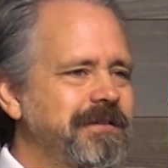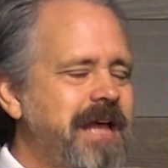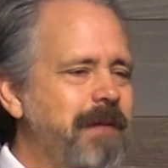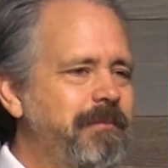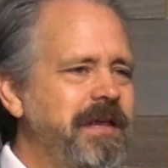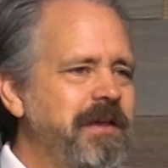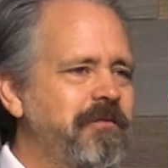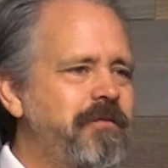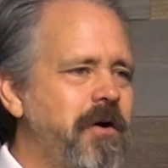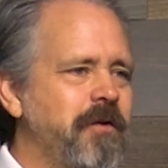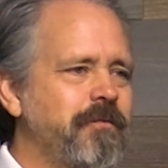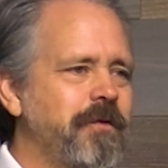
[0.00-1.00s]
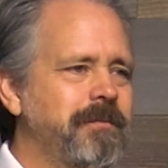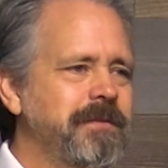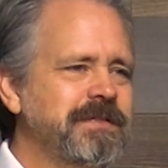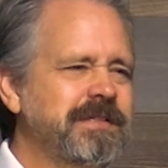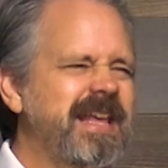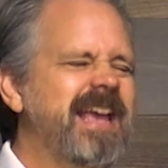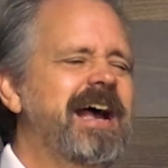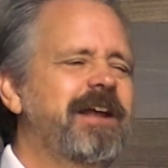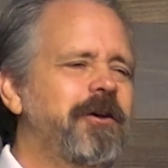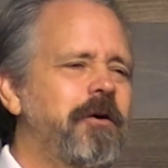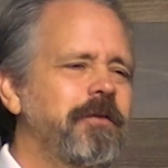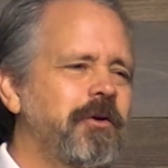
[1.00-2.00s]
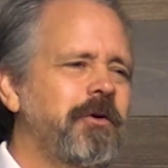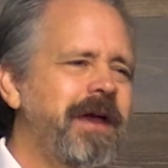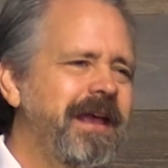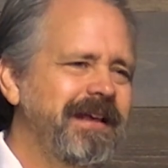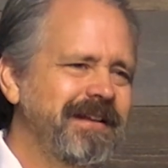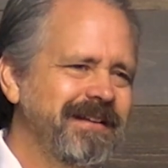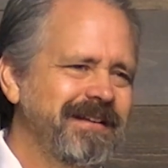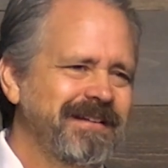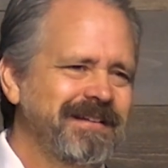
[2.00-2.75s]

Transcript: not being far from us. They got all the grain.